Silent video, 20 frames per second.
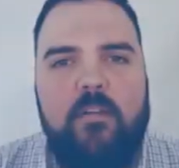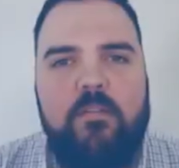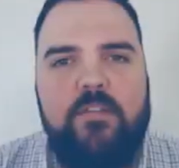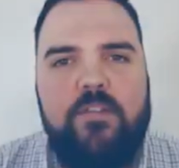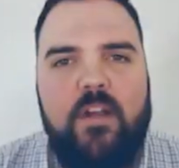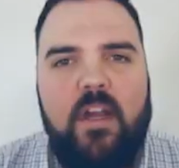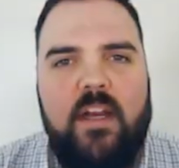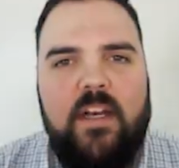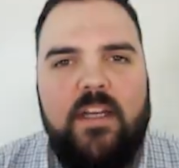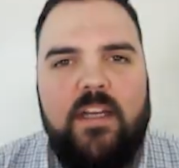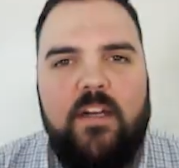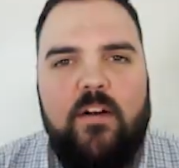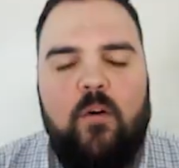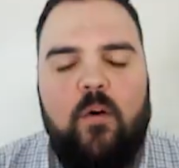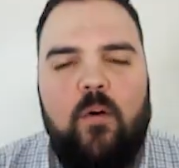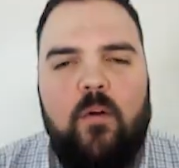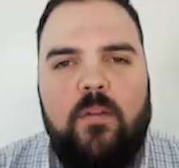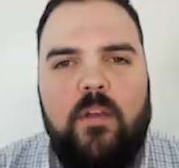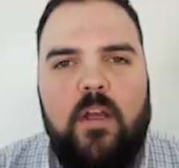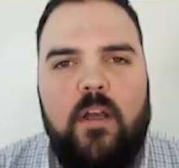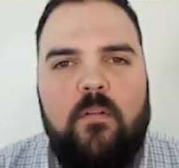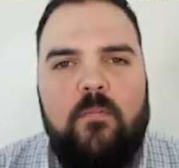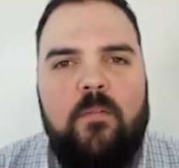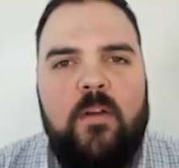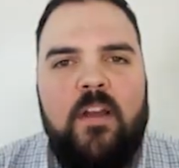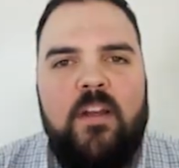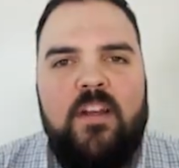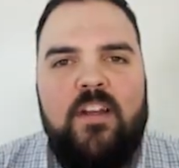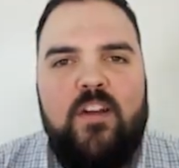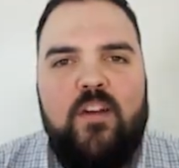was trying to get a hold of,
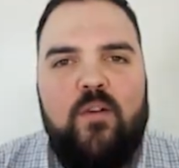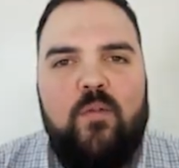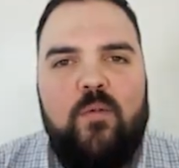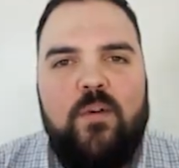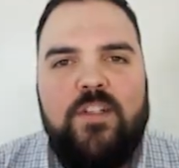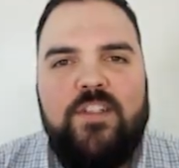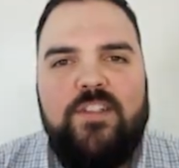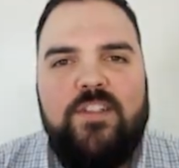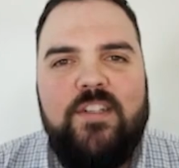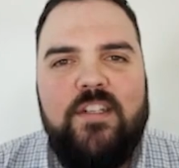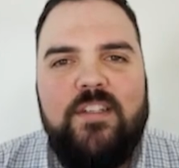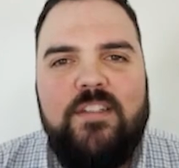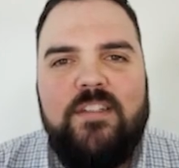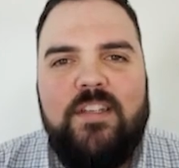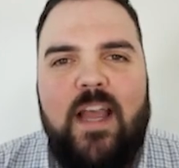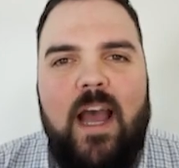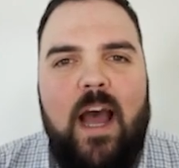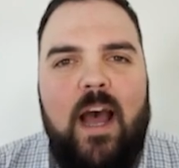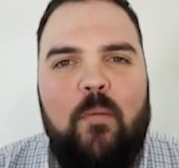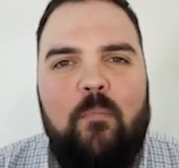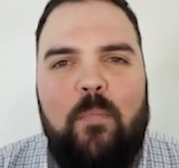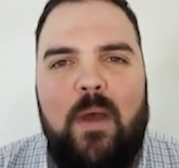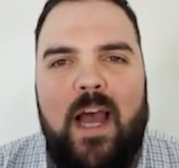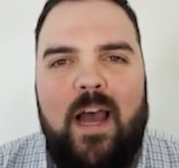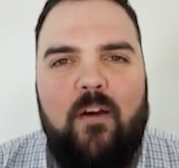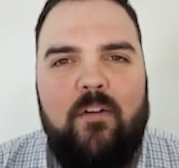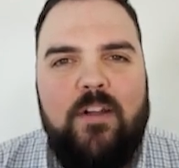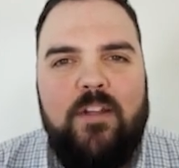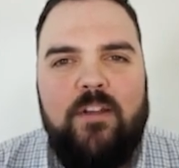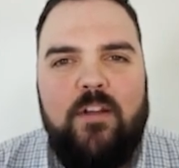which just
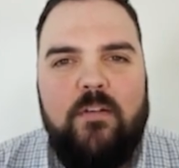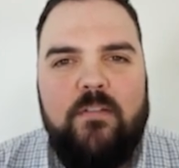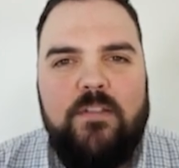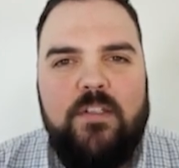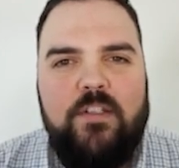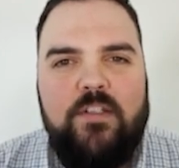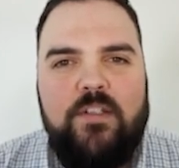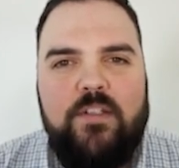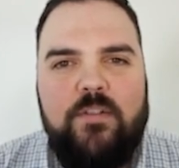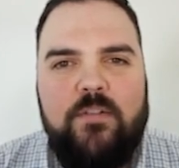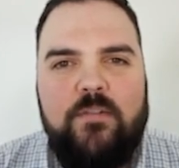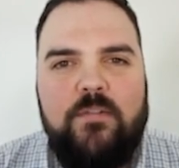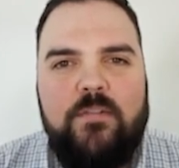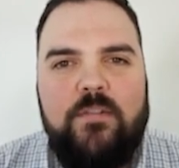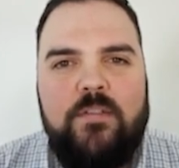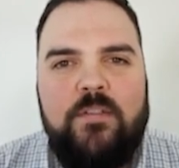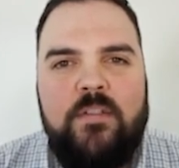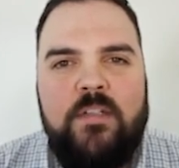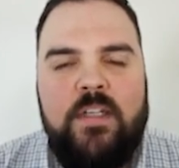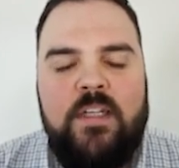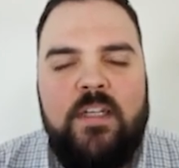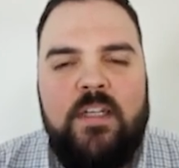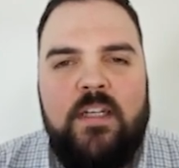compounded those issues.